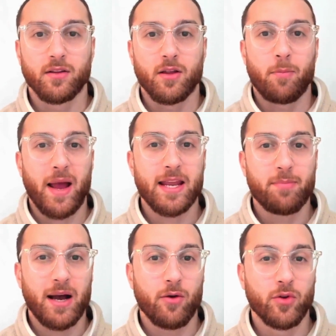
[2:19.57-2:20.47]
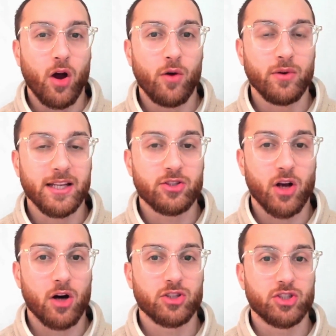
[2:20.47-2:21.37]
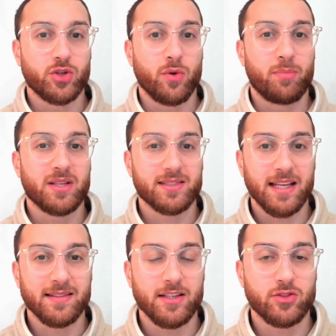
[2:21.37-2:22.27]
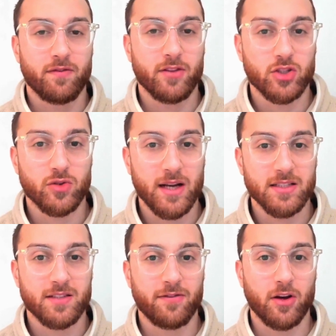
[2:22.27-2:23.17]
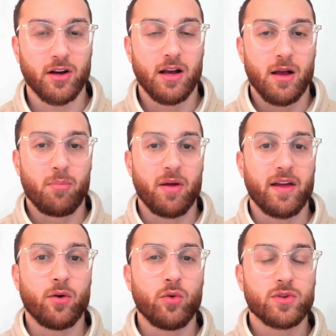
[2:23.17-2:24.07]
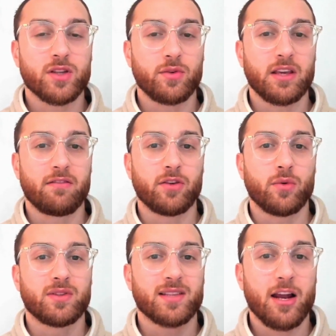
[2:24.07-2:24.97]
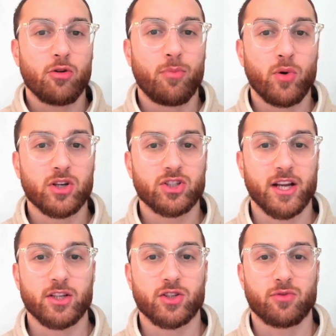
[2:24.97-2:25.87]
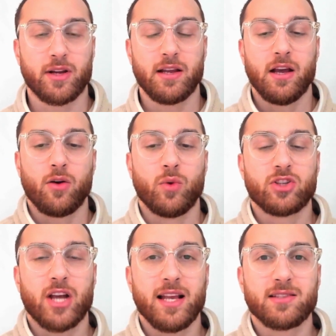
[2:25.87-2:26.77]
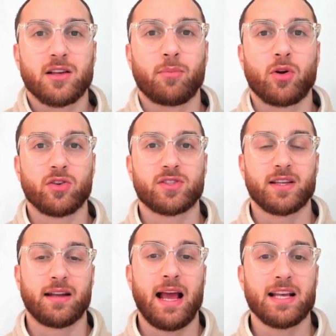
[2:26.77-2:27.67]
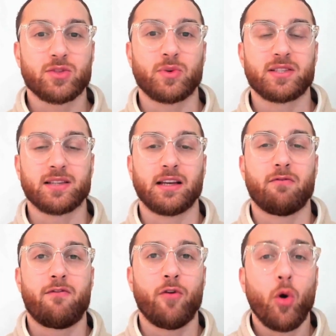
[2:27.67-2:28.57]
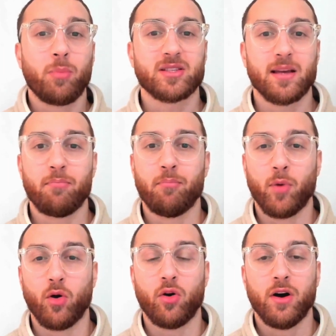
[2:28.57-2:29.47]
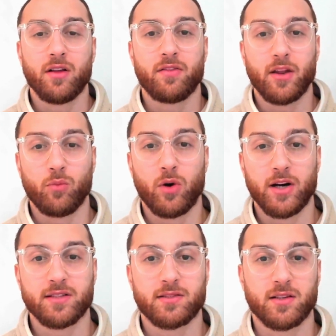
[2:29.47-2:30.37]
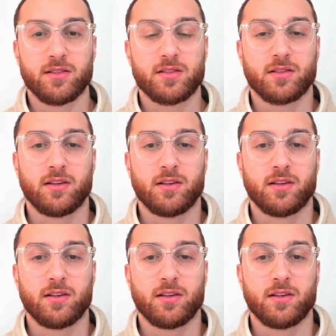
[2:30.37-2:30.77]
PayPal not only charges you a percentage of the transfer, but they also give you a terrible exchange rate, which ends up costing, as we said, 4% more than Wise does.